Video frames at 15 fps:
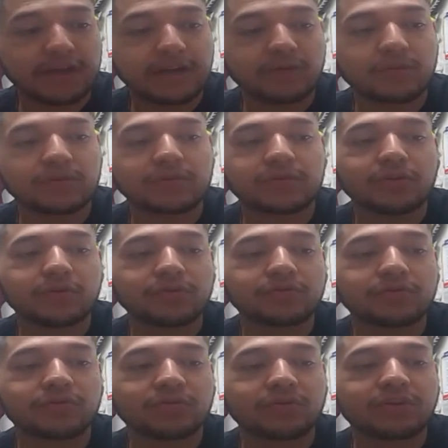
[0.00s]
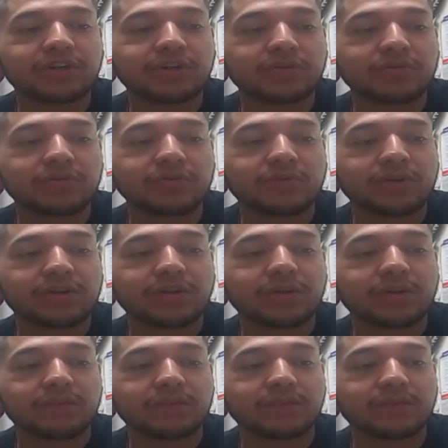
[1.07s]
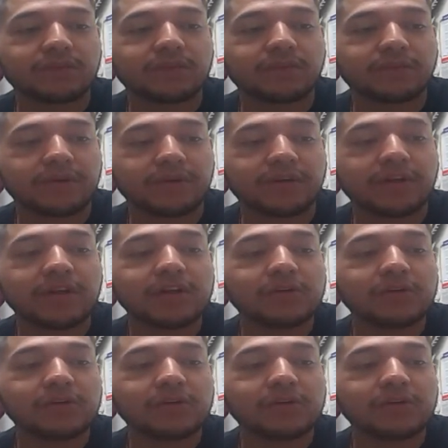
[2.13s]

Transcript: It was those rude children working up front for me.